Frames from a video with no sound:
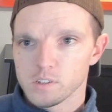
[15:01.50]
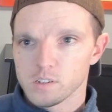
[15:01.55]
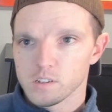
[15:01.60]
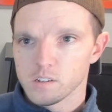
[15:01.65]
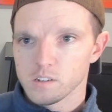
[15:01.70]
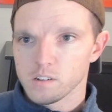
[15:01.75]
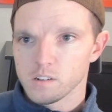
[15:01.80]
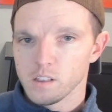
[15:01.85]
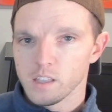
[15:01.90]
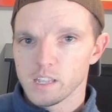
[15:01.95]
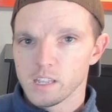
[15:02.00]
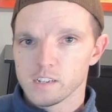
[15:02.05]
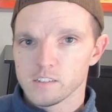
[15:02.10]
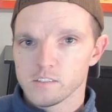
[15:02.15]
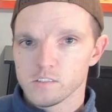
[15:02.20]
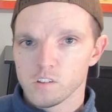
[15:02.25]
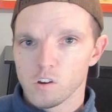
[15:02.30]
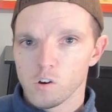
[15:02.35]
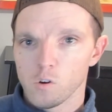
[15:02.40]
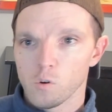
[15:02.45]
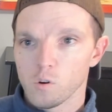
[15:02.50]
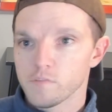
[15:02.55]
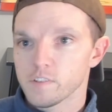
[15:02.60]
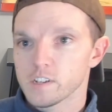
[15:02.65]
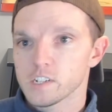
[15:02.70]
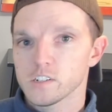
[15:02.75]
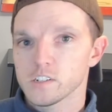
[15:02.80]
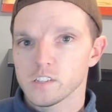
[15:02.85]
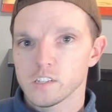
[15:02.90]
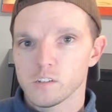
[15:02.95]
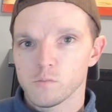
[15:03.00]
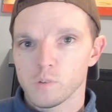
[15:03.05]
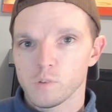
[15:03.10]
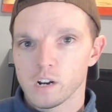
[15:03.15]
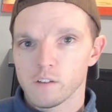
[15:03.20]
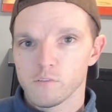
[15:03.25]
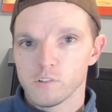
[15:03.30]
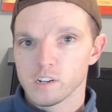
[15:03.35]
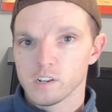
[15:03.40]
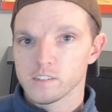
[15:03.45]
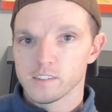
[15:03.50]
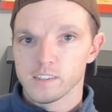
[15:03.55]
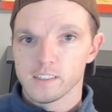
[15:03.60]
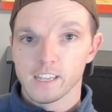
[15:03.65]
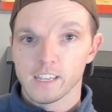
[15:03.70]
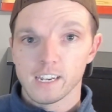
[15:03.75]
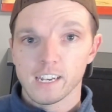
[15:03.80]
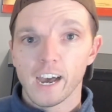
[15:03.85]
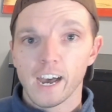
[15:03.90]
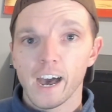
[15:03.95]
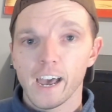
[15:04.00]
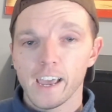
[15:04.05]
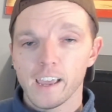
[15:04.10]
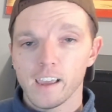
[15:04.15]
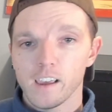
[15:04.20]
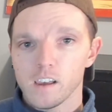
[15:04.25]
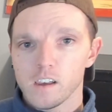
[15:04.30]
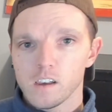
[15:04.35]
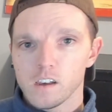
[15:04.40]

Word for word: to let us know eventually whenever it is that they die.